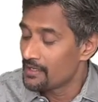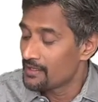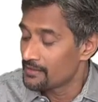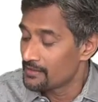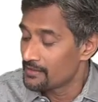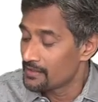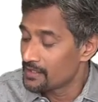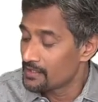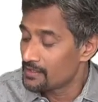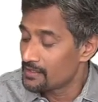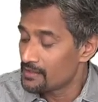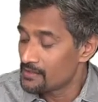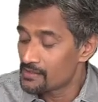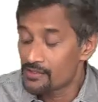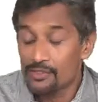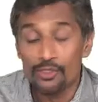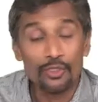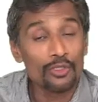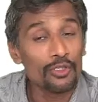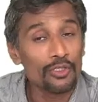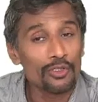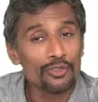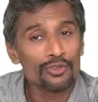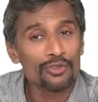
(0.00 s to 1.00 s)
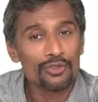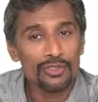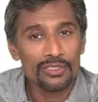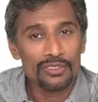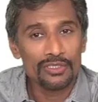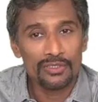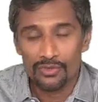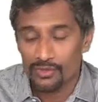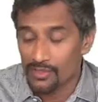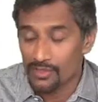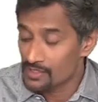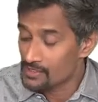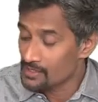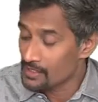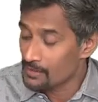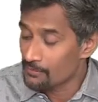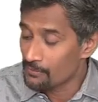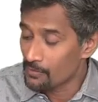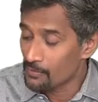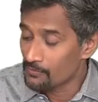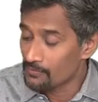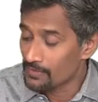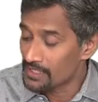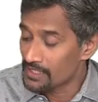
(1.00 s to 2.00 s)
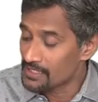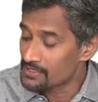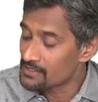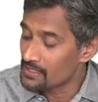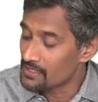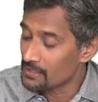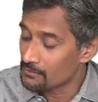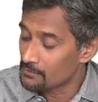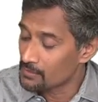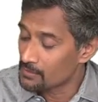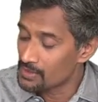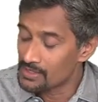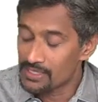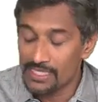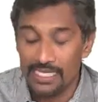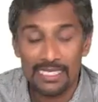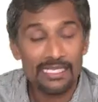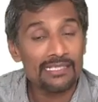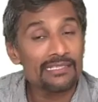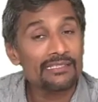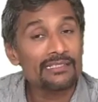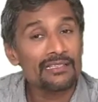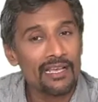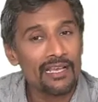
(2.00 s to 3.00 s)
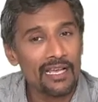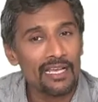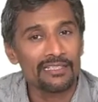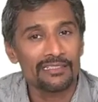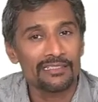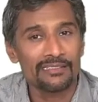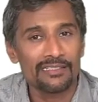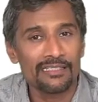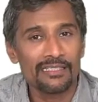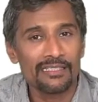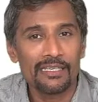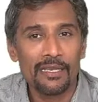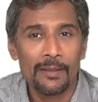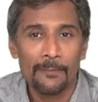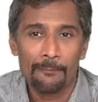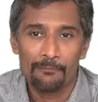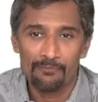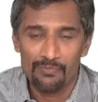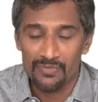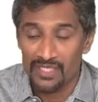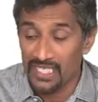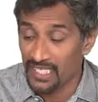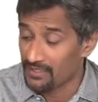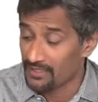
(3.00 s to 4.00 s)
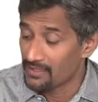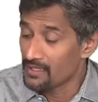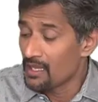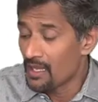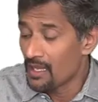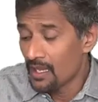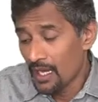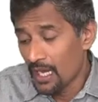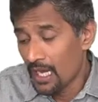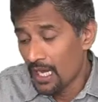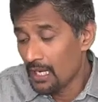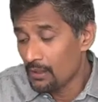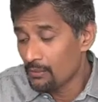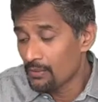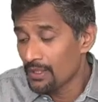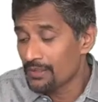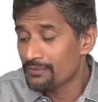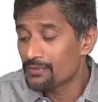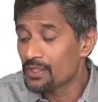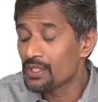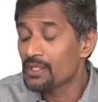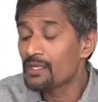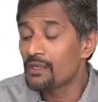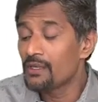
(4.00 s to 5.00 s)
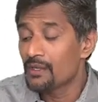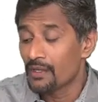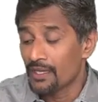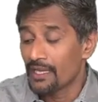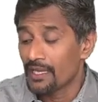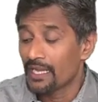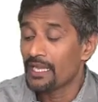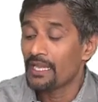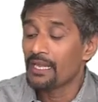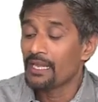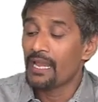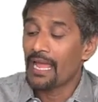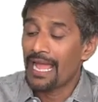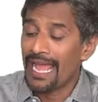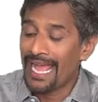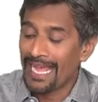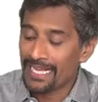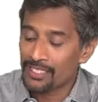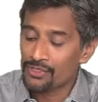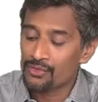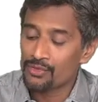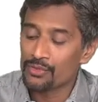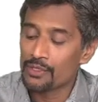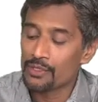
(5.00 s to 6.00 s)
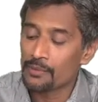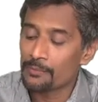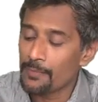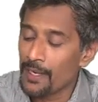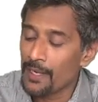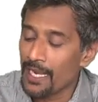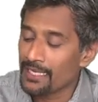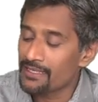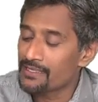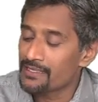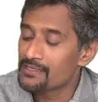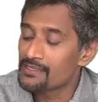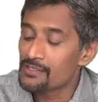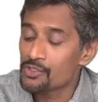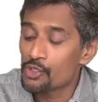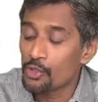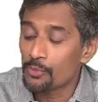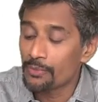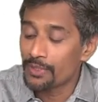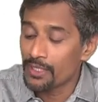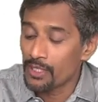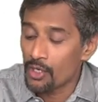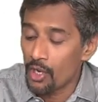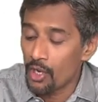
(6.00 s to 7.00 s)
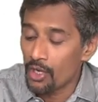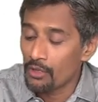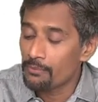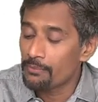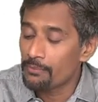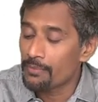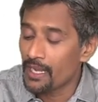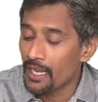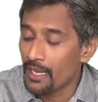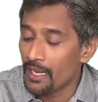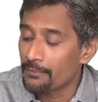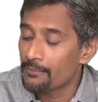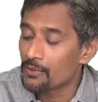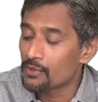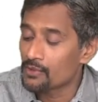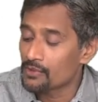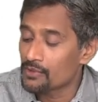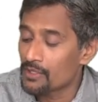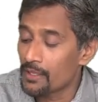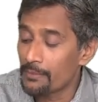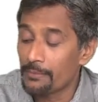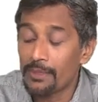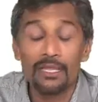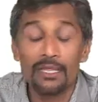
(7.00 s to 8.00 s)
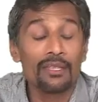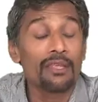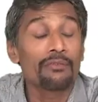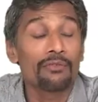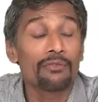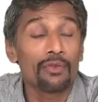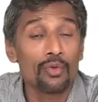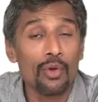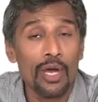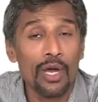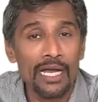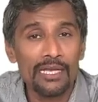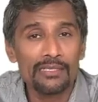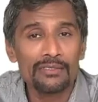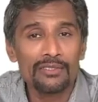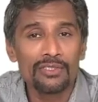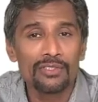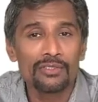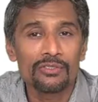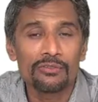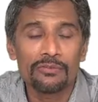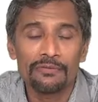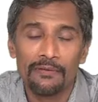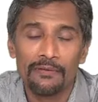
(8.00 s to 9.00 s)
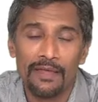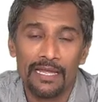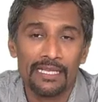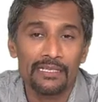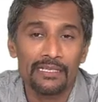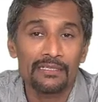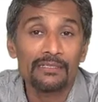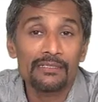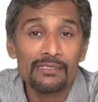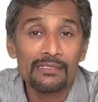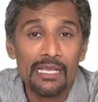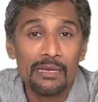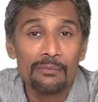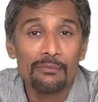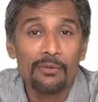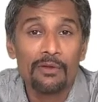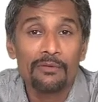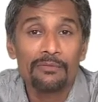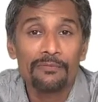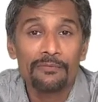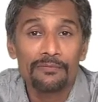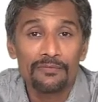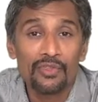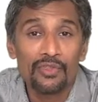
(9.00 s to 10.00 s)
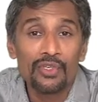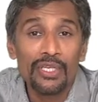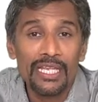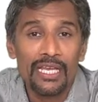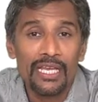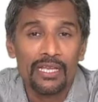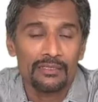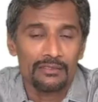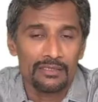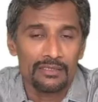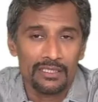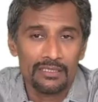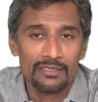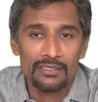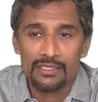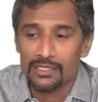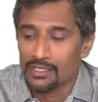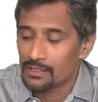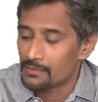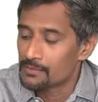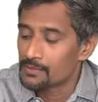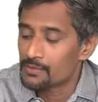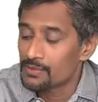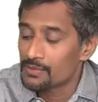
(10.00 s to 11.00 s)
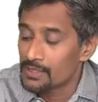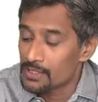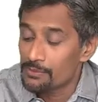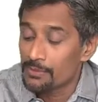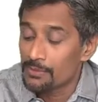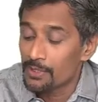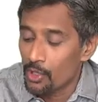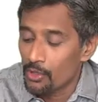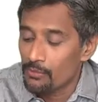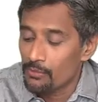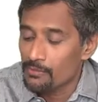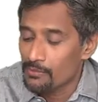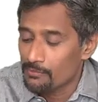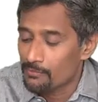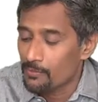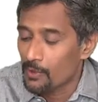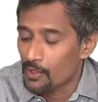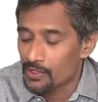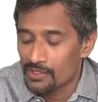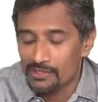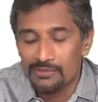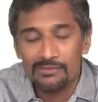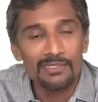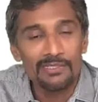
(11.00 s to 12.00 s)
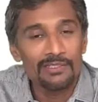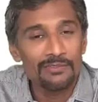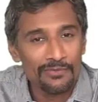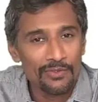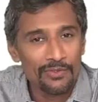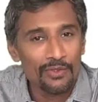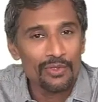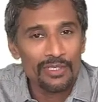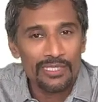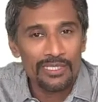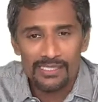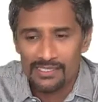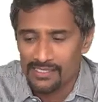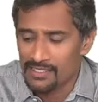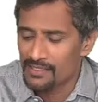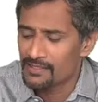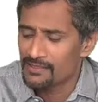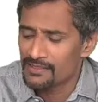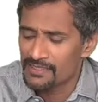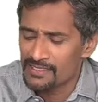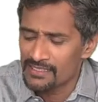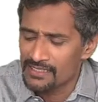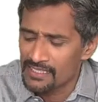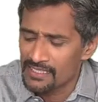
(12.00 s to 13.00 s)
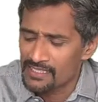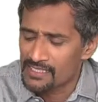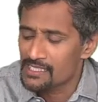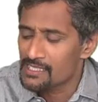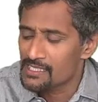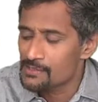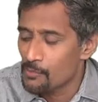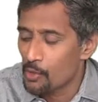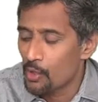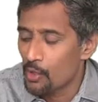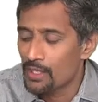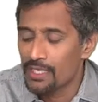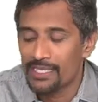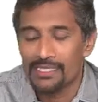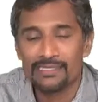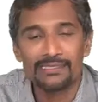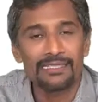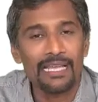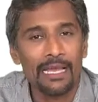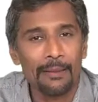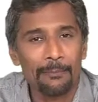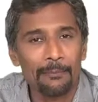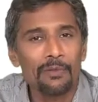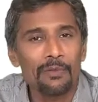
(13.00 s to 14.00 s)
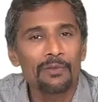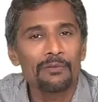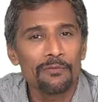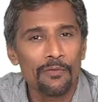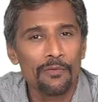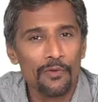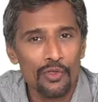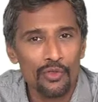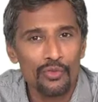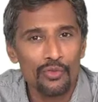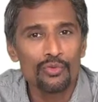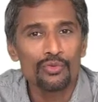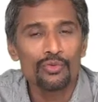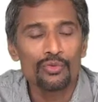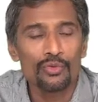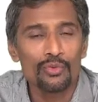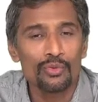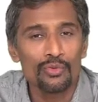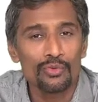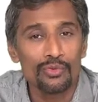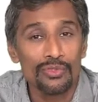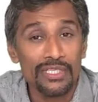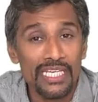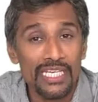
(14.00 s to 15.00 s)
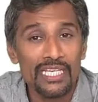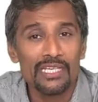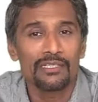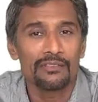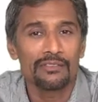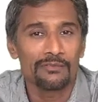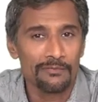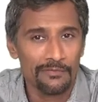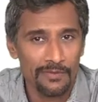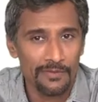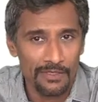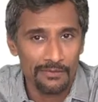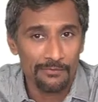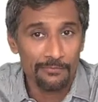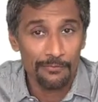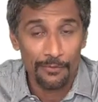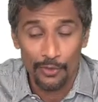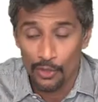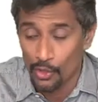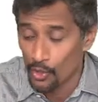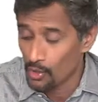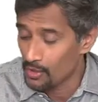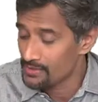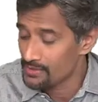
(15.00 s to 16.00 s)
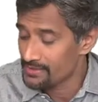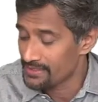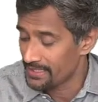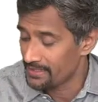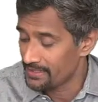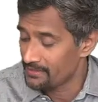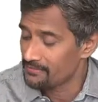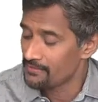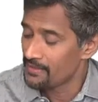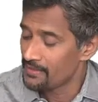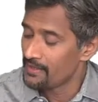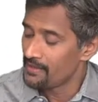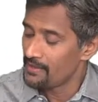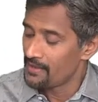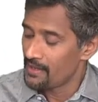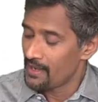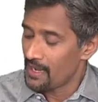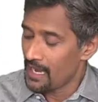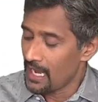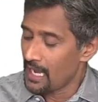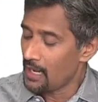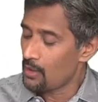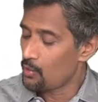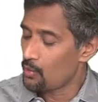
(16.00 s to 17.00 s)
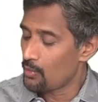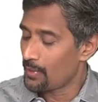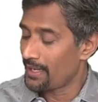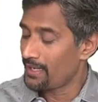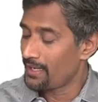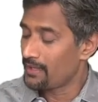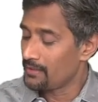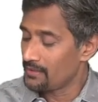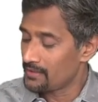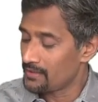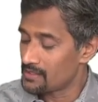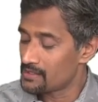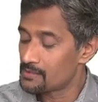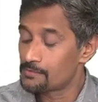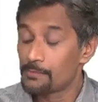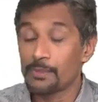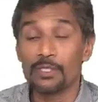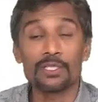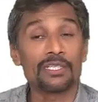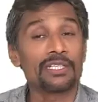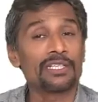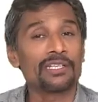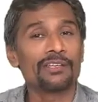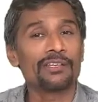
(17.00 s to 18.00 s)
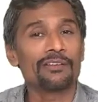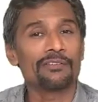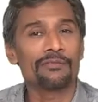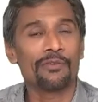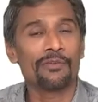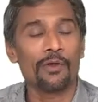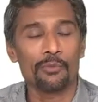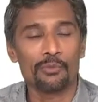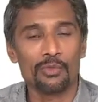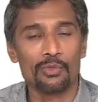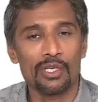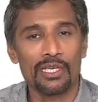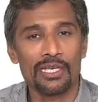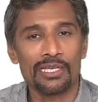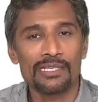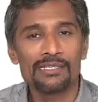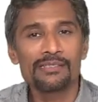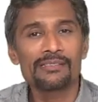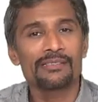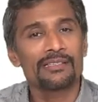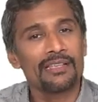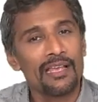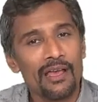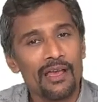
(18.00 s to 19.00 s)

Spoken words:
the solution to the sum of these numbers as 110. However, in actual practice, you may not be able to, they may give you, ask you to find the sum of 300 terms, which may not be possible if you list it. This is just a small example for you to reconfirm for yourself how well this particular formula is